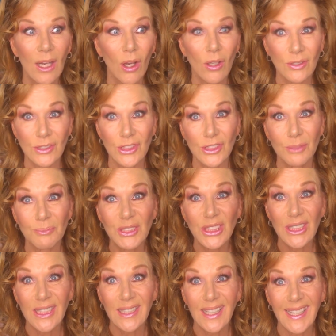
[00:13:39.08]
oxygen
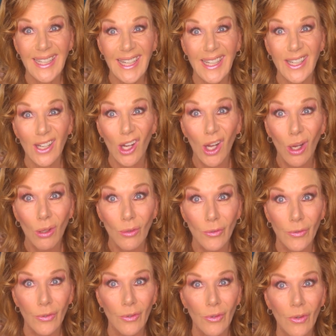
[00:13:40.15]
machine and he had a
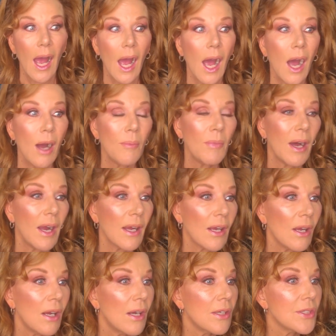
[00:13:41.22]
cold. Oh my
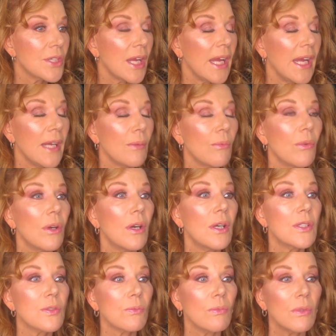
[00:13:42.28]
gosh, it
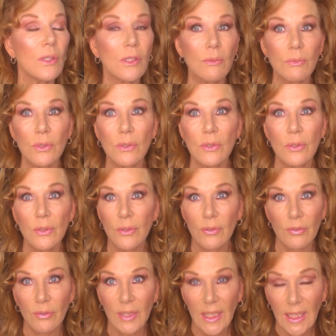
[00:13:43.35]
was World War
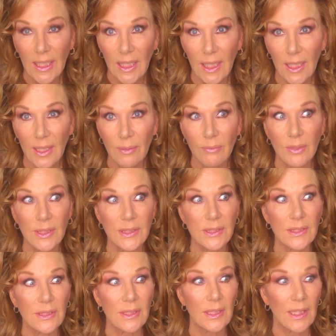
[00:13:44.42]
III. It
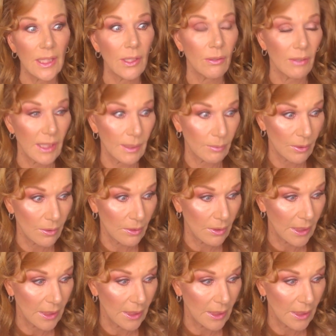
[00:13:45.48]
was incredible.